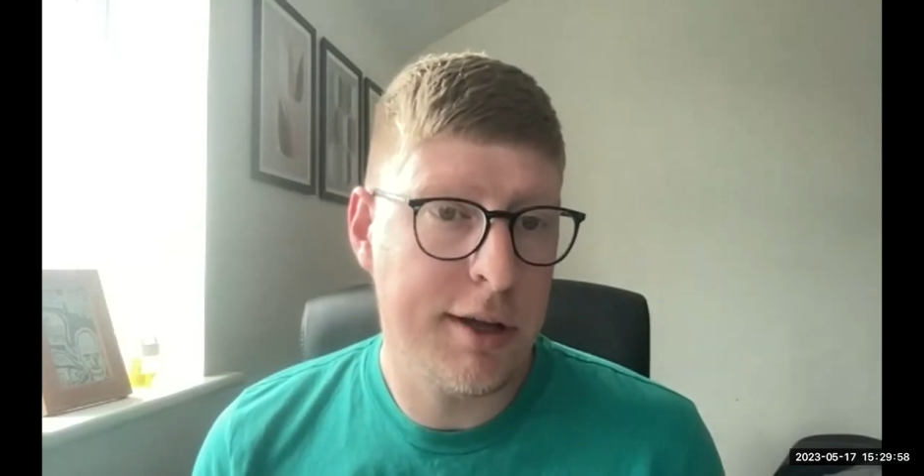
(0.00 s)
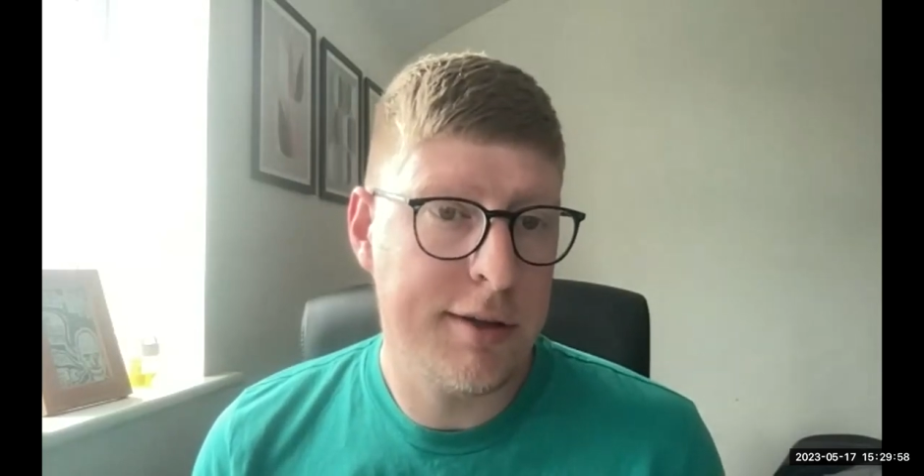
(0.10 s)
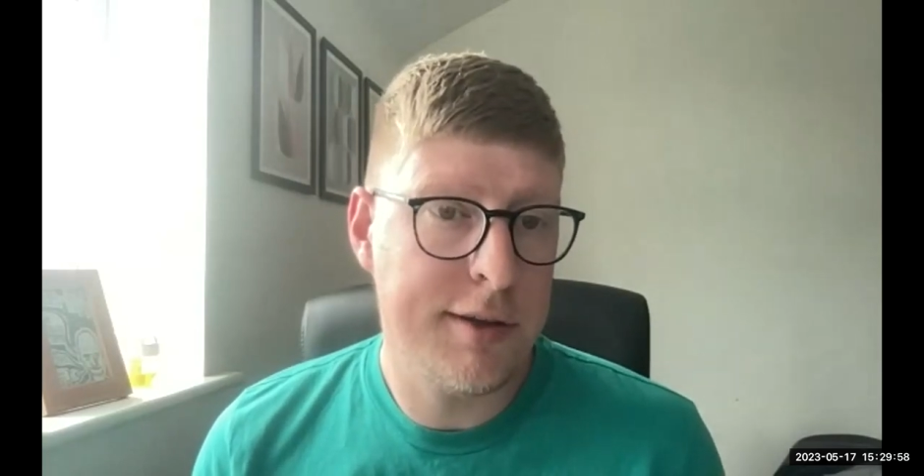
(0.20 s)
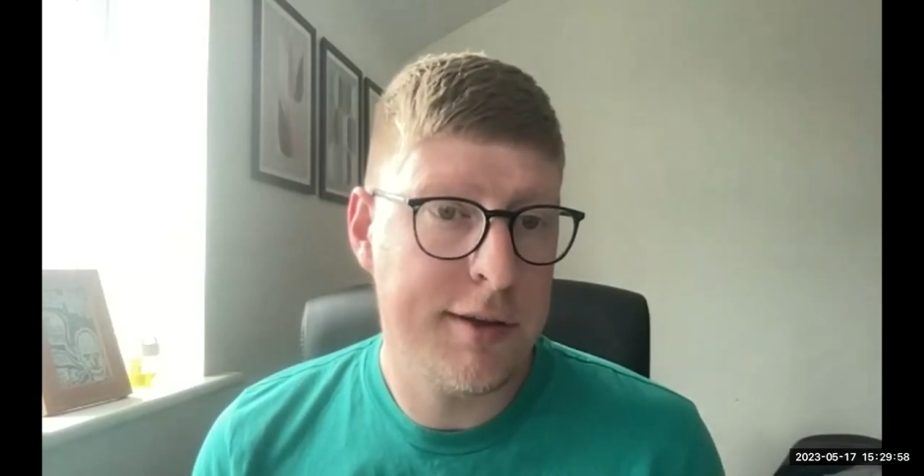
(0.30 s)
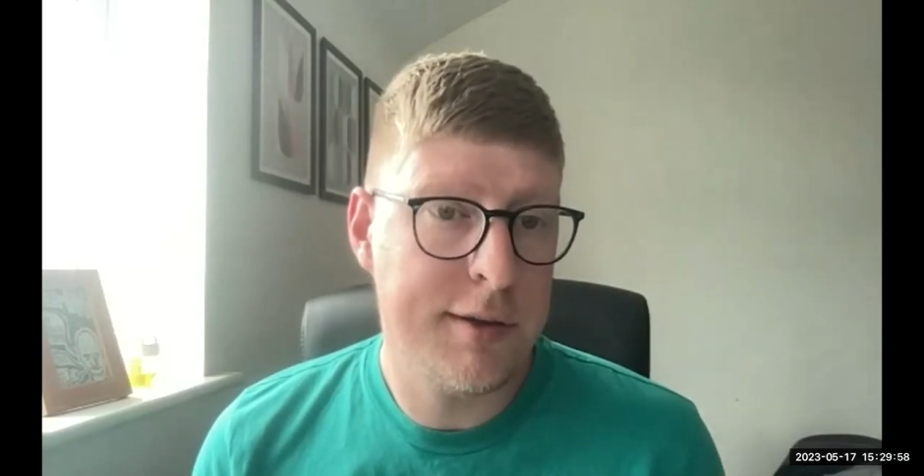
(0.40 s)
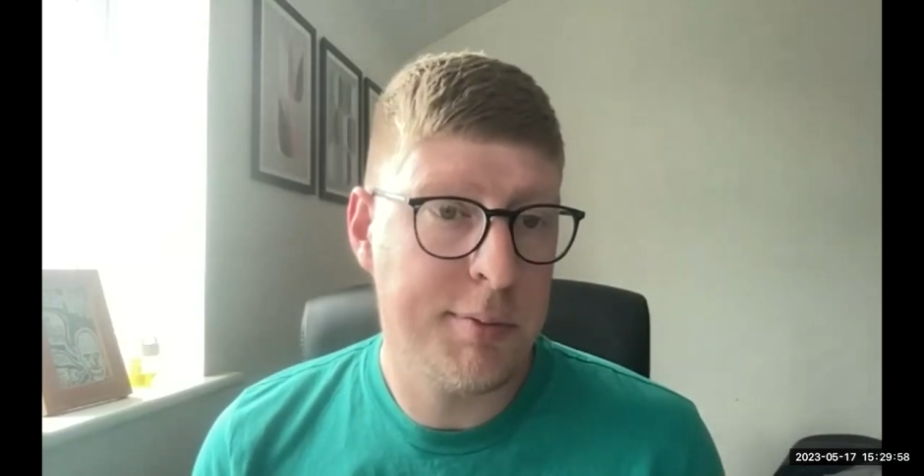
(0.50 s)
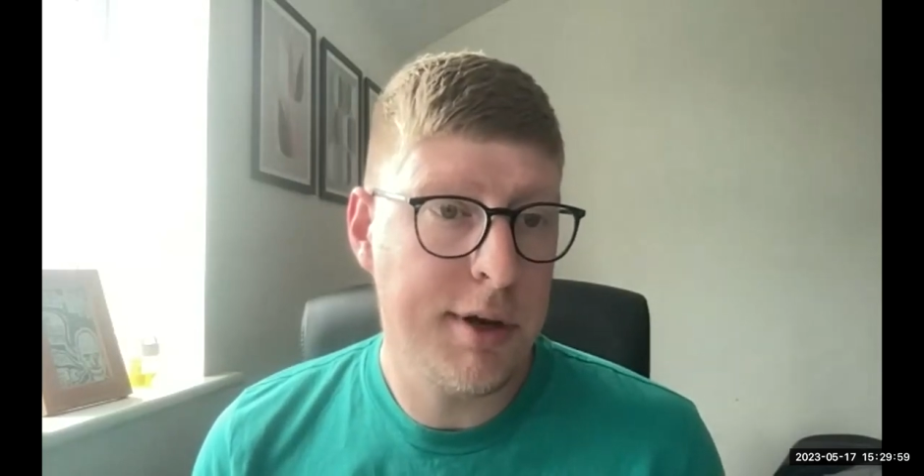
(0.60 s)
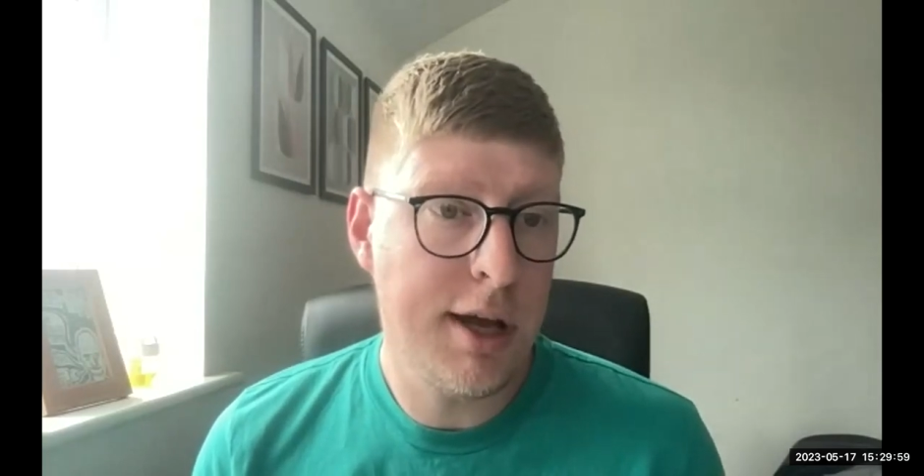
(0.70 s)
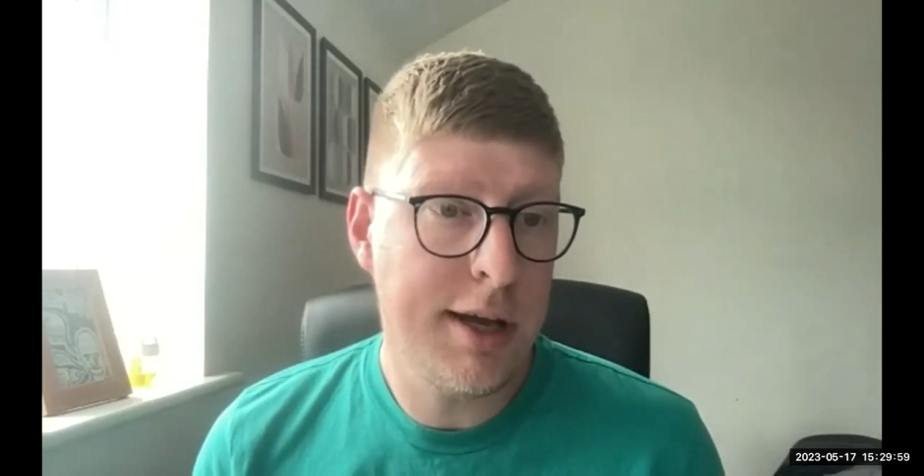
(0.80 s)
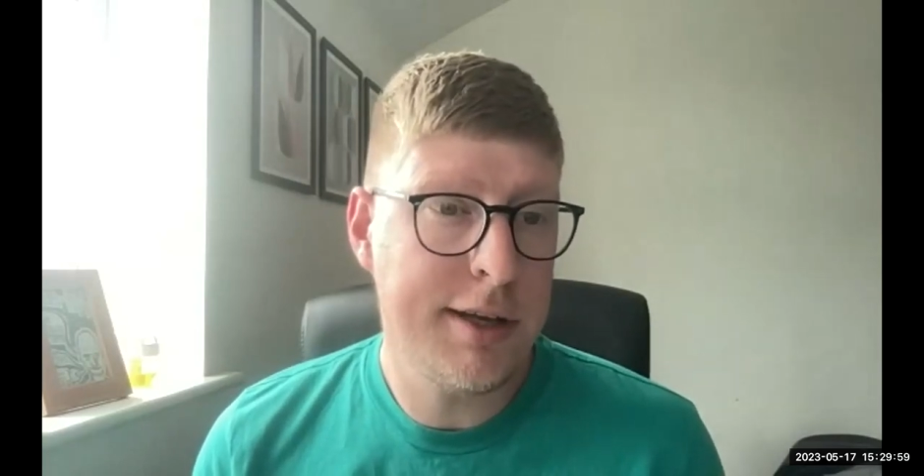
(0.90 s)
to
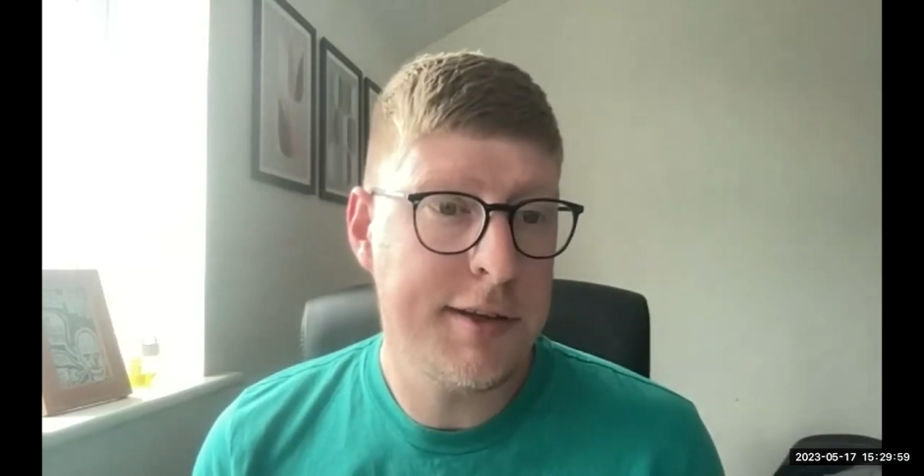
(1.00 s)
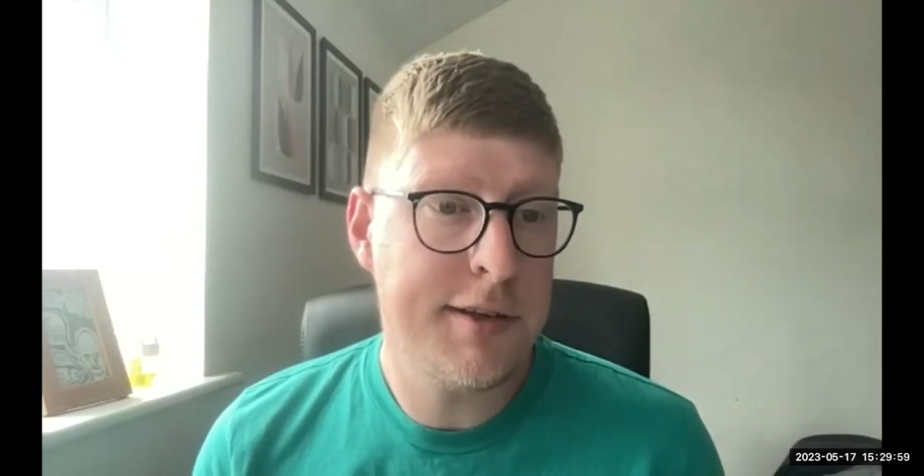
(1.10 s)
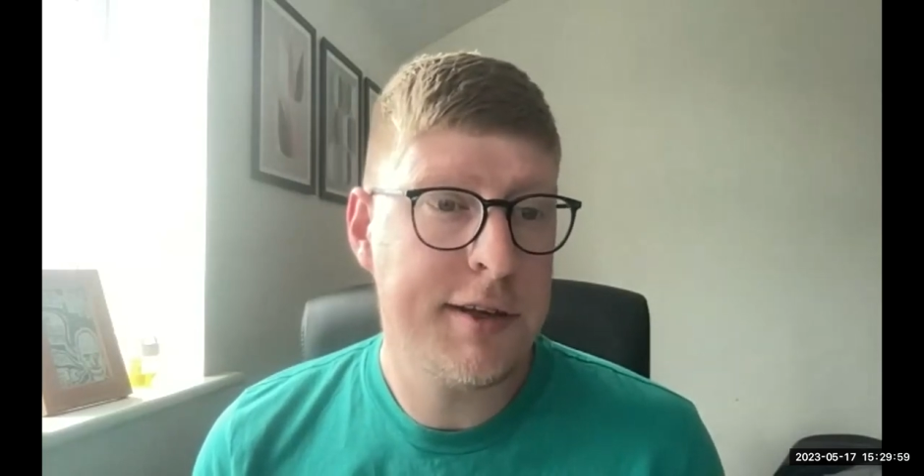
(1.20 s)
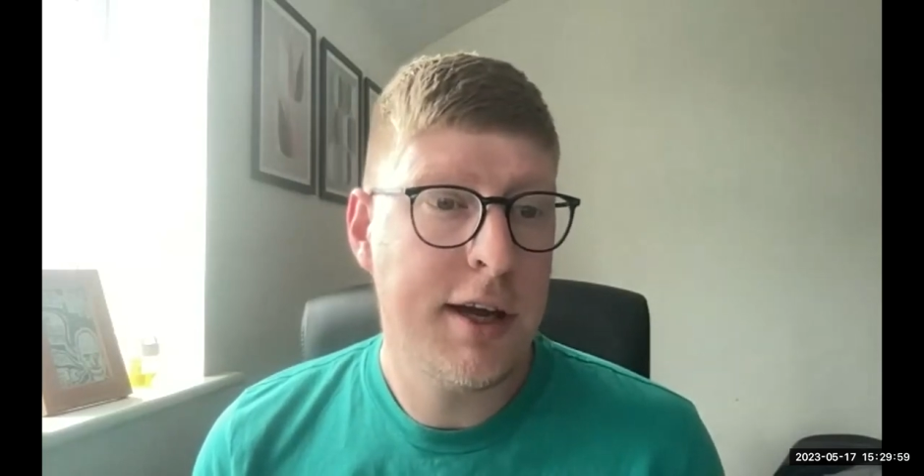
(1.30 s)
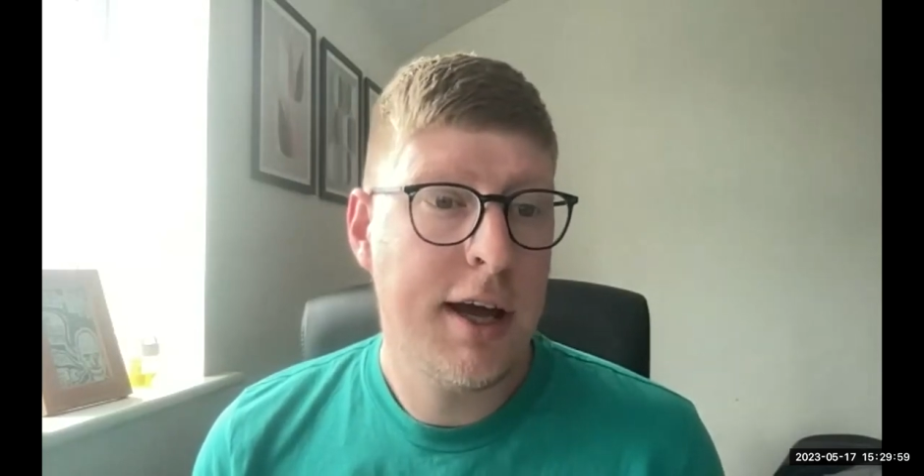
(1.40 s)
suppliers